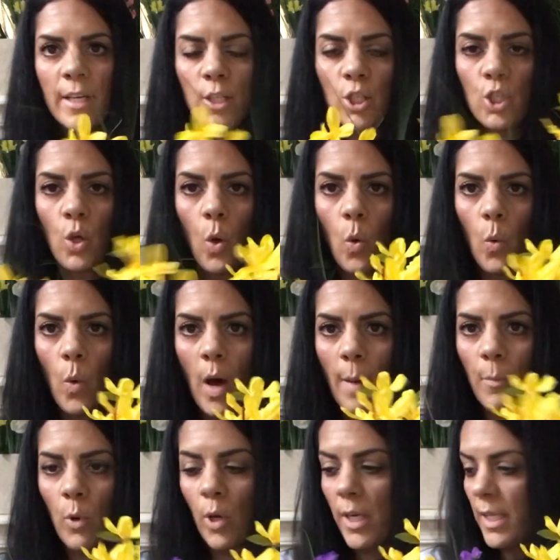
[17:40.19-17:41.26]
right, so
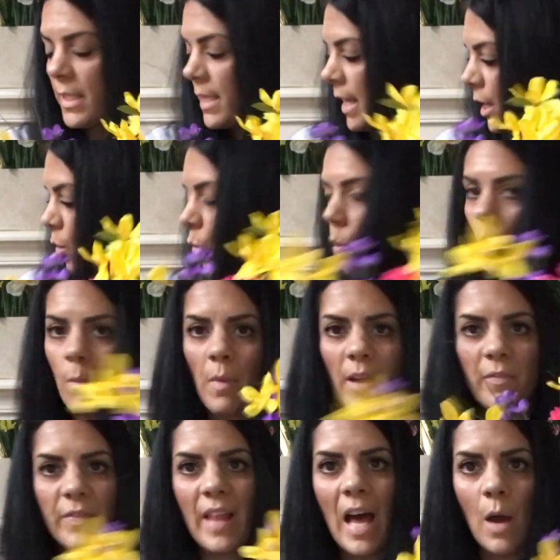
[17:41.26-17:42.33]
I'm going to take all
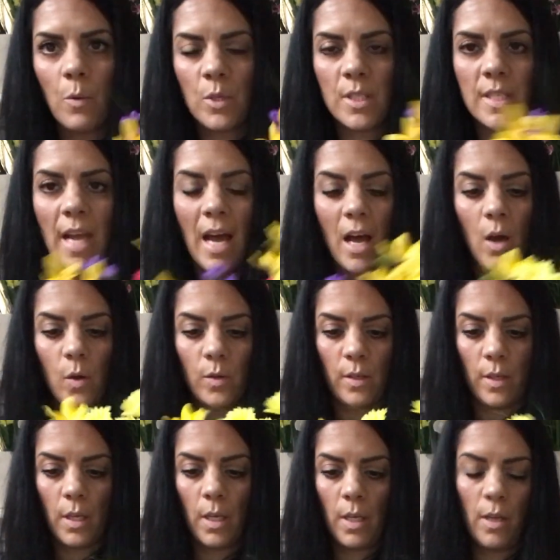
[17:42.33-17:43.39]
my flowers
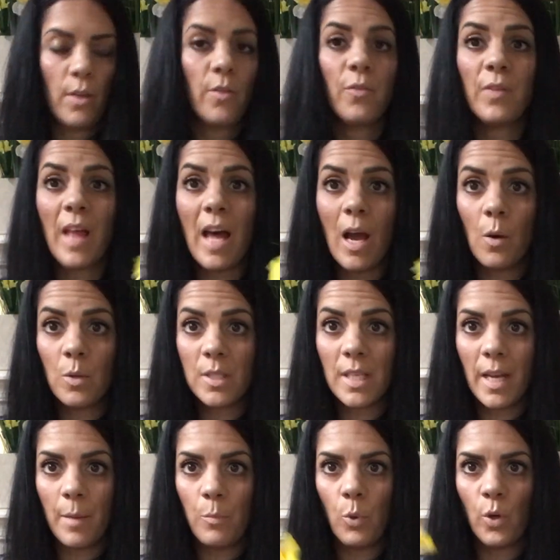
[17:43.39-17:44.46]
out, the flowers
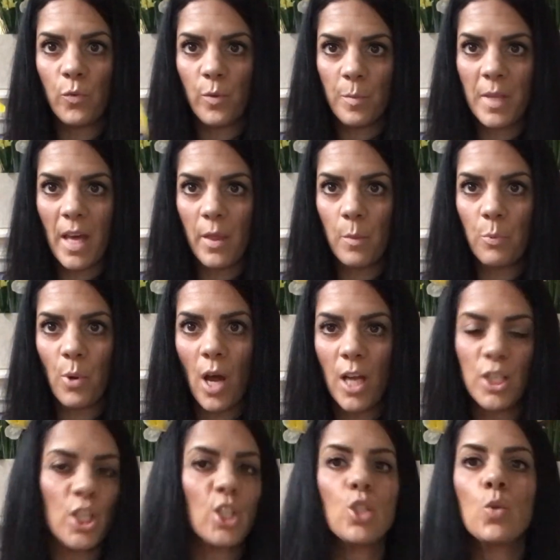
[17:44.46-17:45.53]
that I bought from the other
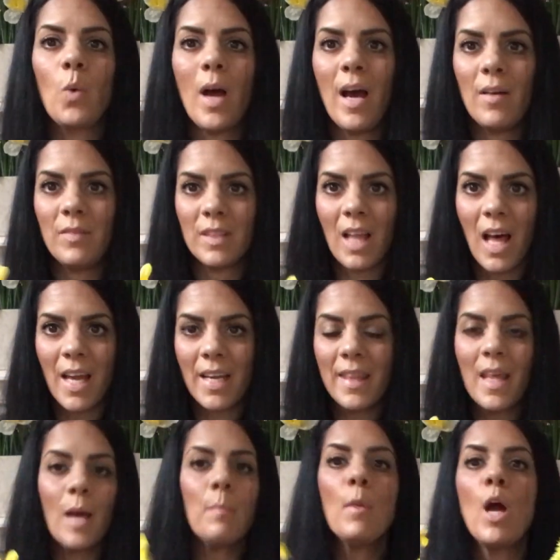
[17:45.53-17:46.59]
project too. I have a lot of
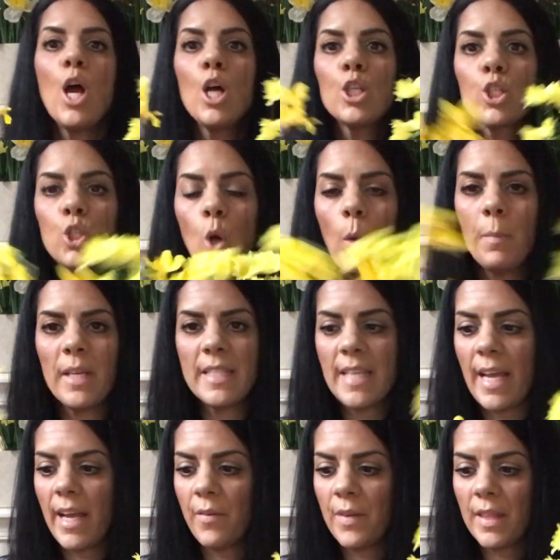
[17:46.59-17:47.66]
them. So I'm gonna
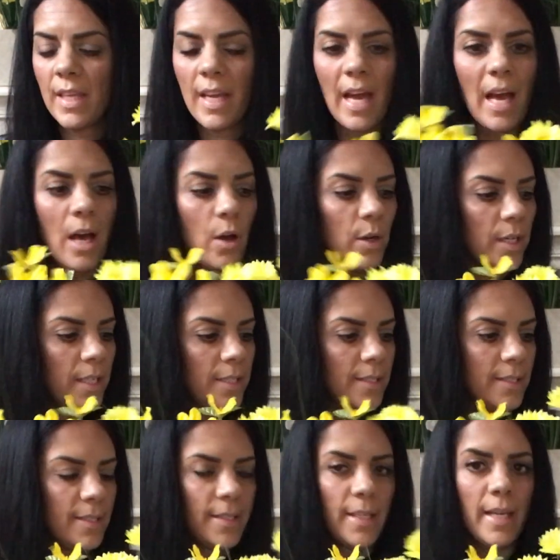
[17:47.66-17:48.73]
take everything out and
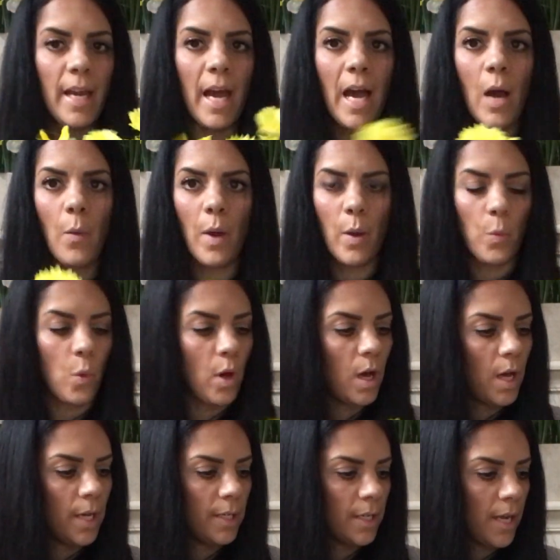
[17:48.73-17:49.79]
see how I
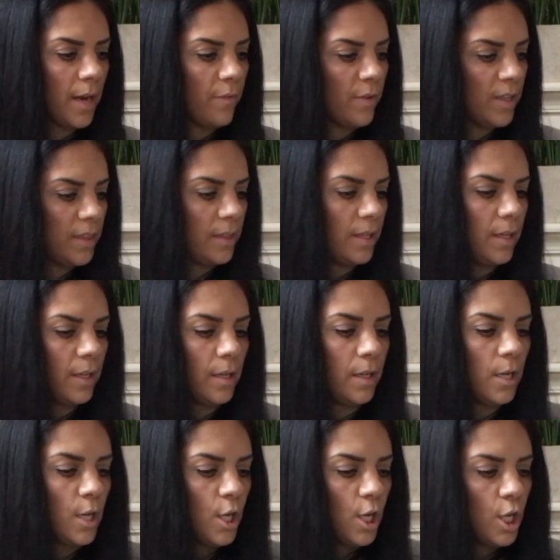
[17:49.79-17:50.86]
want
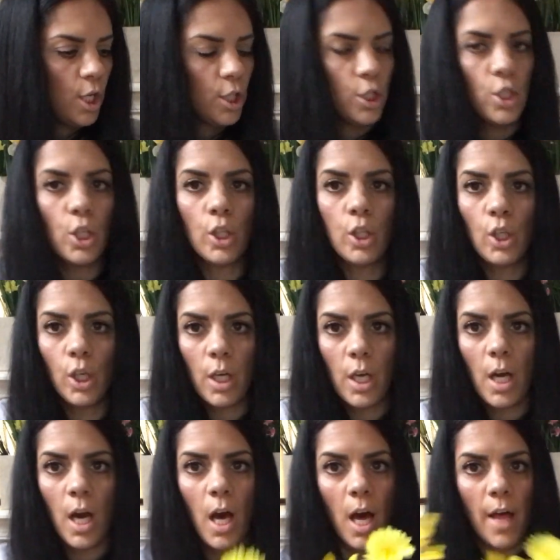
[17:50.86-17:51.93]
everything to
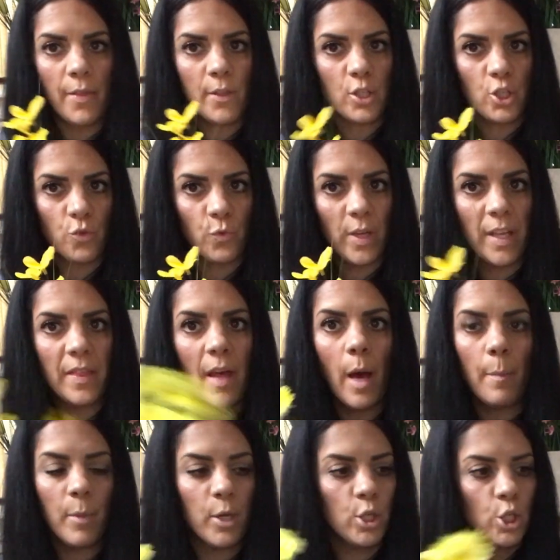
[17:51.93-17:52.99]
look on this wreath.
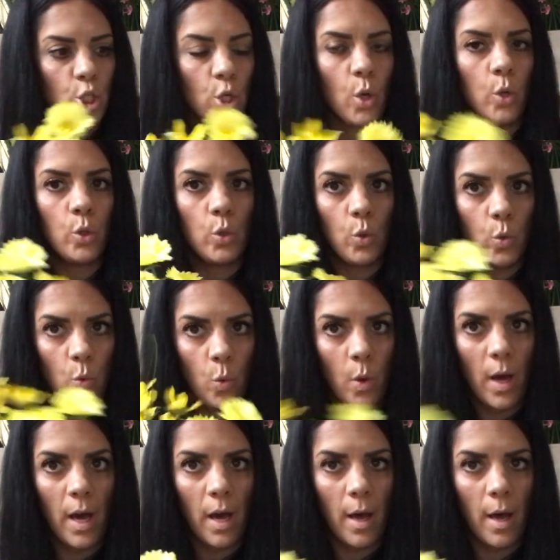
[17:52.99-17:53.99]
I'm going to show you